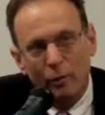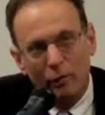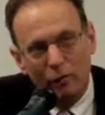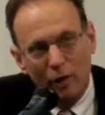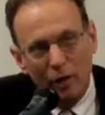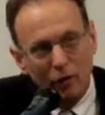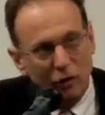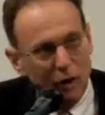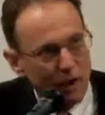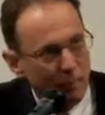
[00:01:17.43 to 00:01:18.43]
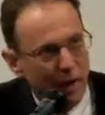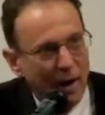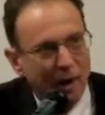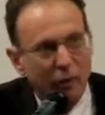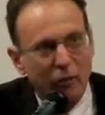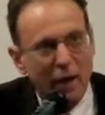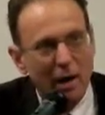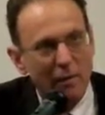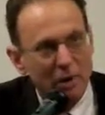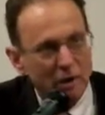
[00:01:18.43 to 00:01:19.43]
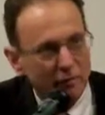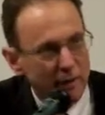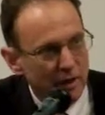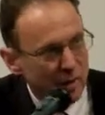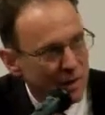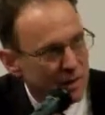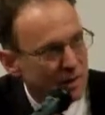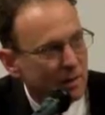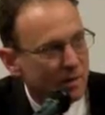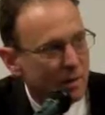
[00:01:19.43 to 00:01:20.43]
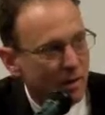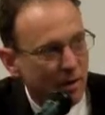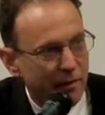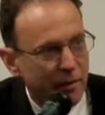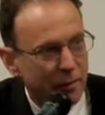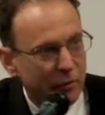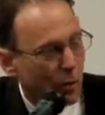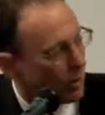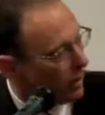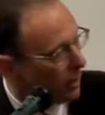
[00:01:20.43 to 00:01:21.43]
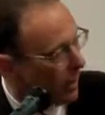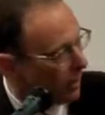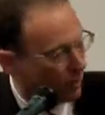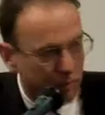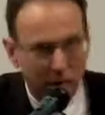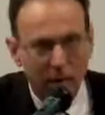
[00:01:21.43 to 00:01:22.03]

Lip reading: was really struck by was how much of these ideas that Arthur was talking about